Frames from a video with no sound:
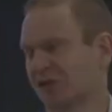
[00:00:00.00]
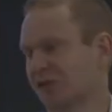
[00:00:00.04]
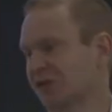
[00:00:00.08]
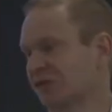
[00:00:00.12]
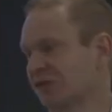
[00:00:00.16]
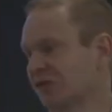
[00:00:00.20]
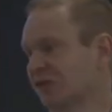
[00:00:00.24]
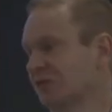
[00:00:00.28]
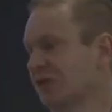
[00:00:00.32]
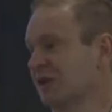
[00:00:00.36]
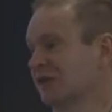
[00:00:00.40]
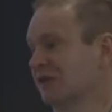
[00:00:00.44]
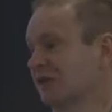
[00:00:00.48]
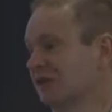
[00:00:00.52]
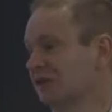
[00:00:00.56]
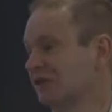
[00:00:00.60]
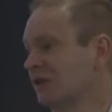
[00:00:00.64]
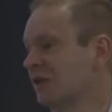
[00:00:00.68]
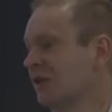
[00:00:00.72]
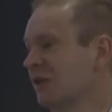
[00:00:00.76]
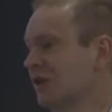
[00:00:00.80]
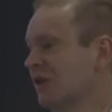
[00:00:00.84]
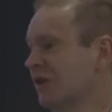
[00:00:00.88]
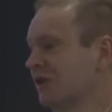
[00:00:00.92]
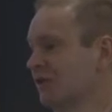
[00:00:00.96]
such as
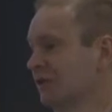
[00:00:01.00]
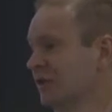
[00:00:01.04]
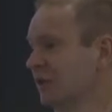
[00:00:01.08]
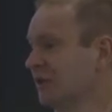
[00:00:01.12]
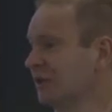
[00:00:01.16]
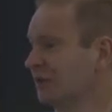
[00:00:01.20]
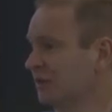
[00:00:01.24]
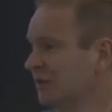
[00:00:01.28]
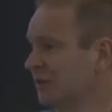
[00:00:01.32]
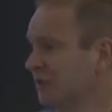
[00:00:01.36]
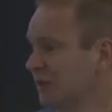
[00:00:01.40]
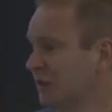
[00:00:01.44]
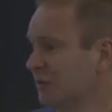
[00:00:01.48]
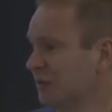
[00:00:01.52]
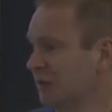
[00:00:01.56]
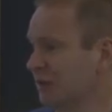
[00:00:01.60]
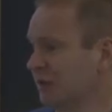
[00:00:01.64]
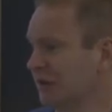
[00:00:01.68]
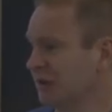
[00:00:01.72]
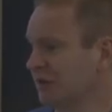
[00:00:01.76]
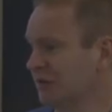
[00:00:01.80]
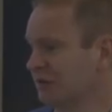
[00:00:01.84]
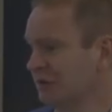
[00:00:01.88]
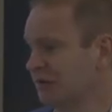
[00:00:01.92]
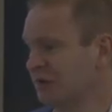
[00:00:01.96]
registrars and hosting
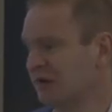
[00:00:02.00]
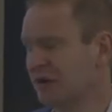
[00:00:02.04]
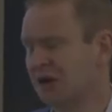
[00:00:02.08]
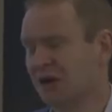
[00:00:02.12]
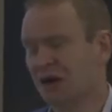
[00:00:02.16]
companies,